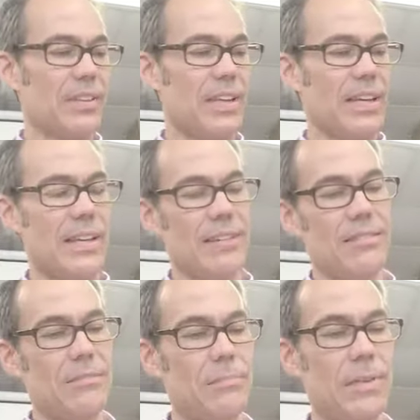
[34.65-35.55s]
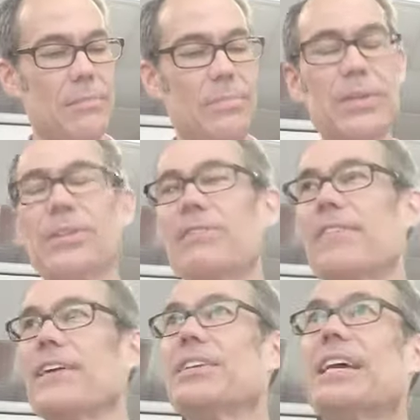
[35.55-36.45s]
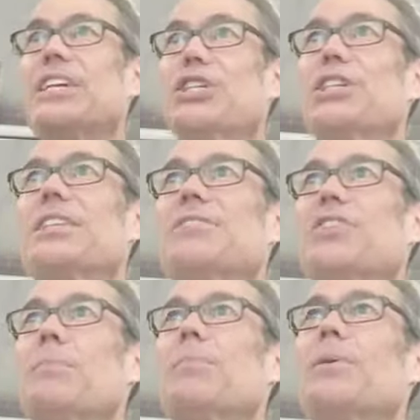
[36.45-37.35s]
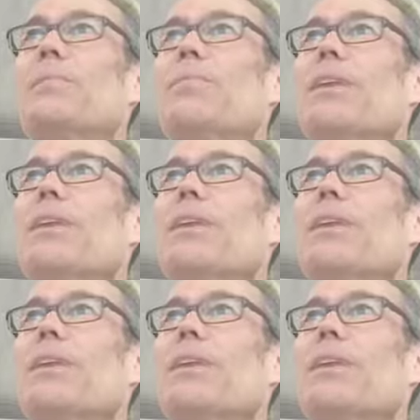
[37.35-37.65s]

the foundation of the temple.